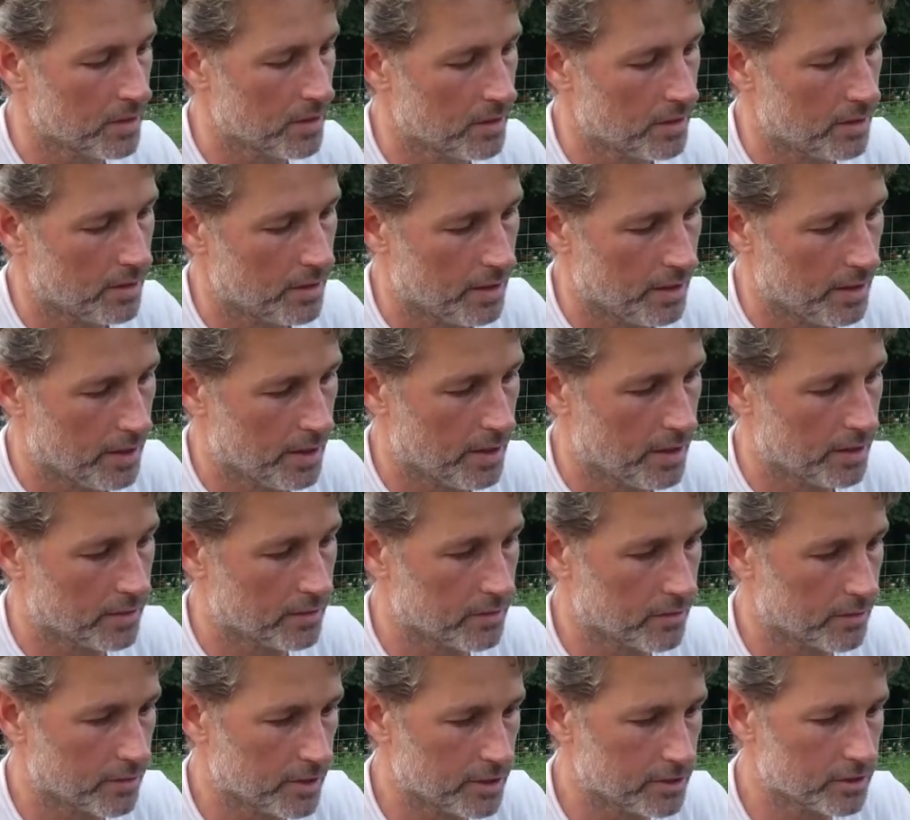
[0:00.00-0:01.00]
and
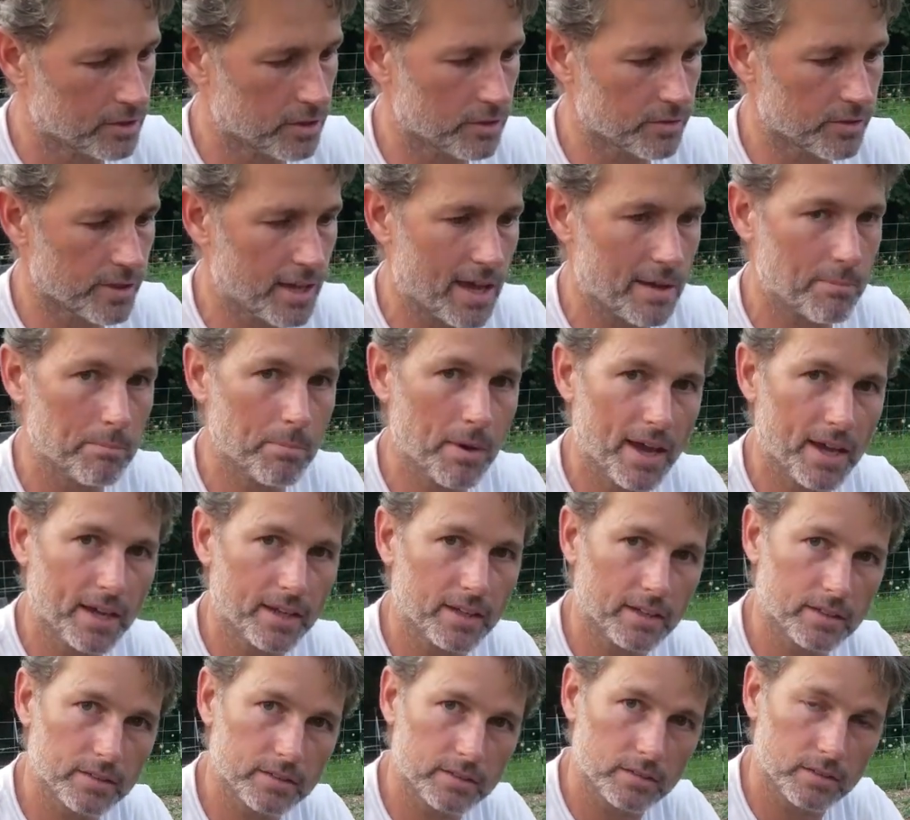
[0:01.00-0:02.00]
they turn that back
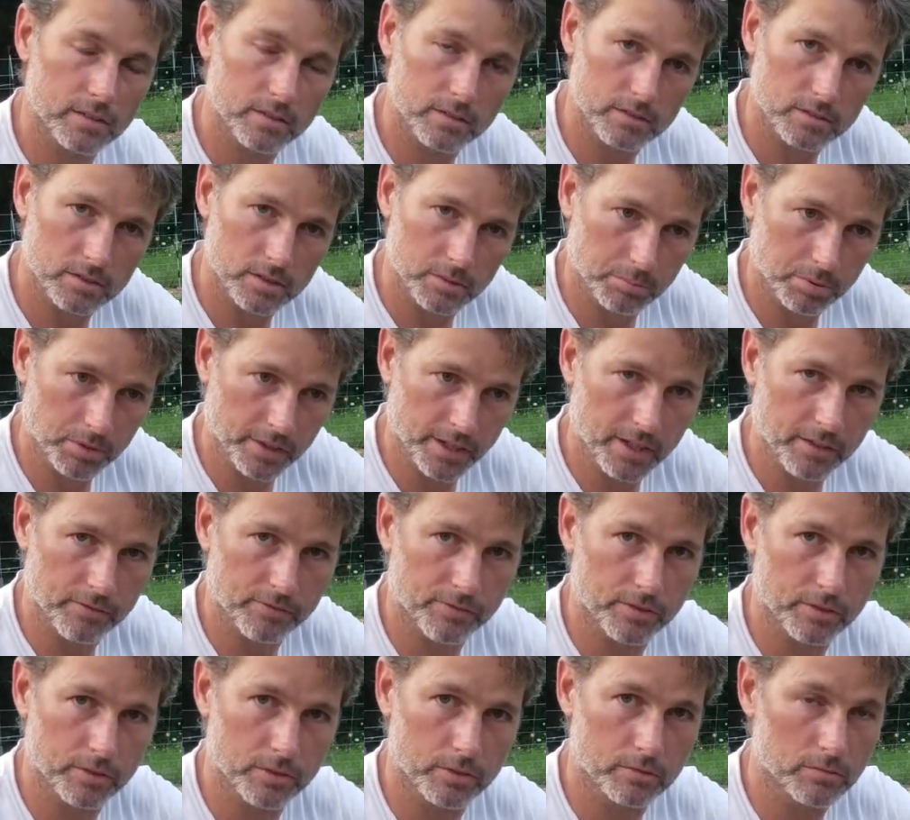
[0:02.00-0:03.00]
into plant
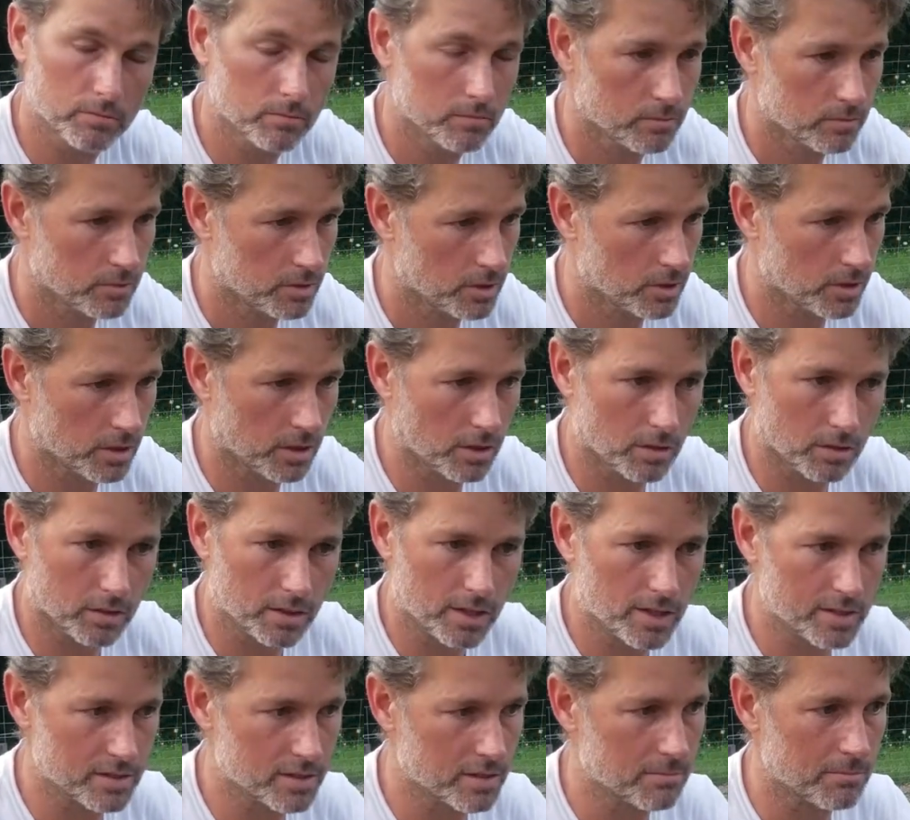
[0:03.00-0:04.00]
food. You got all
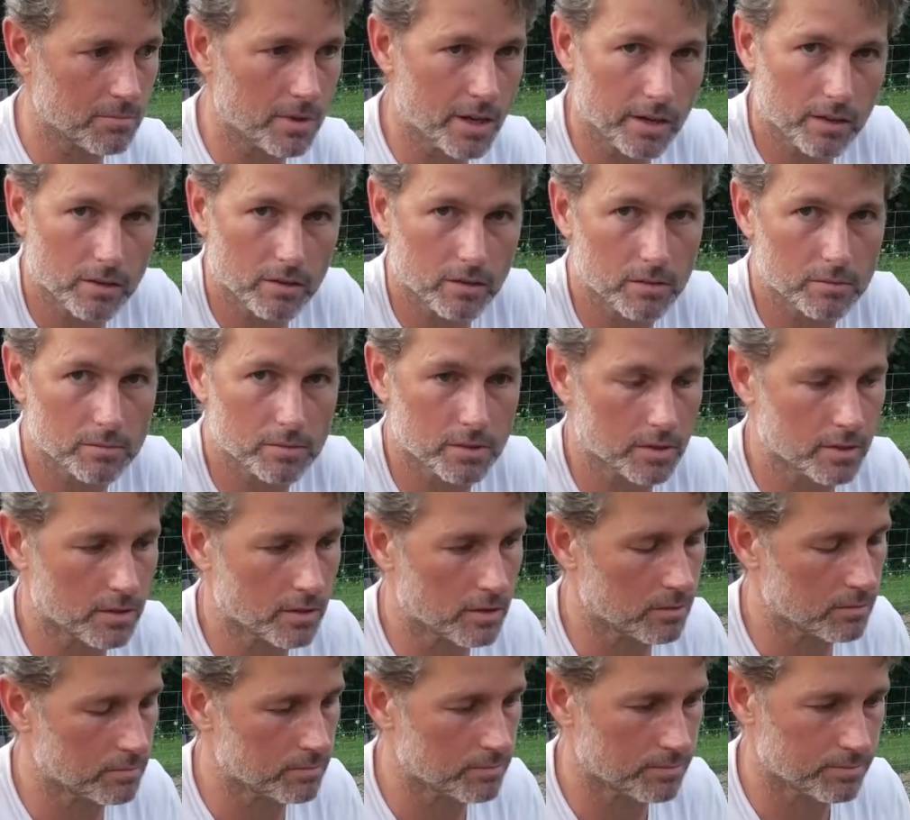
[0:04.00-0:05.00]
kinds of microbes that are
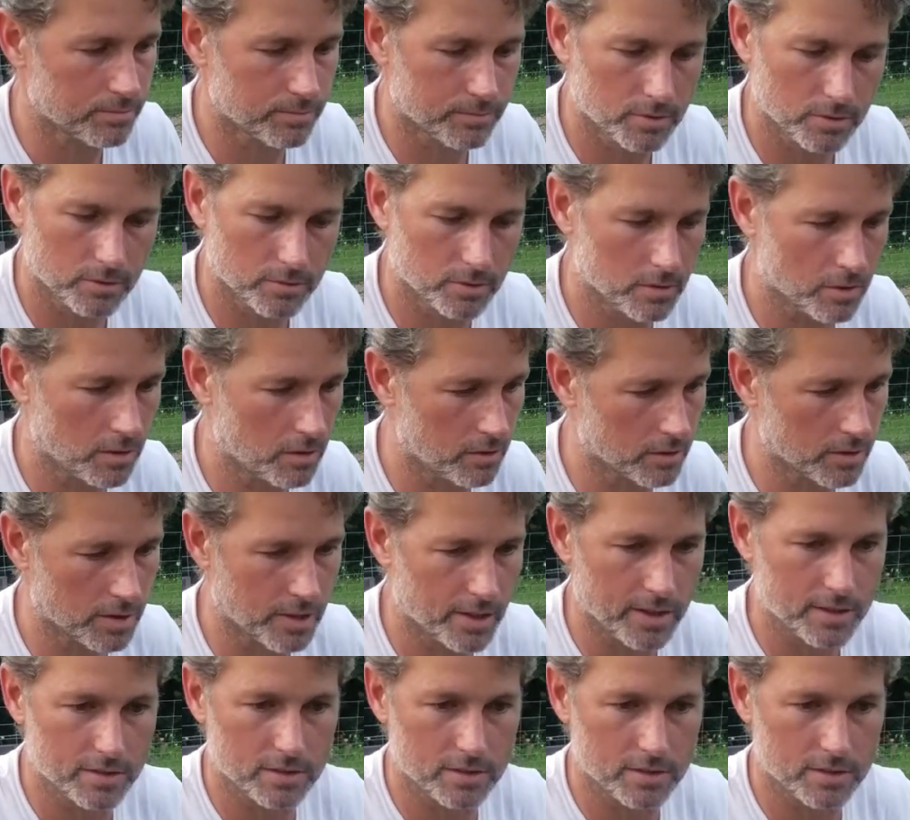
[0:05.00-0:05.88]
doing all kinds of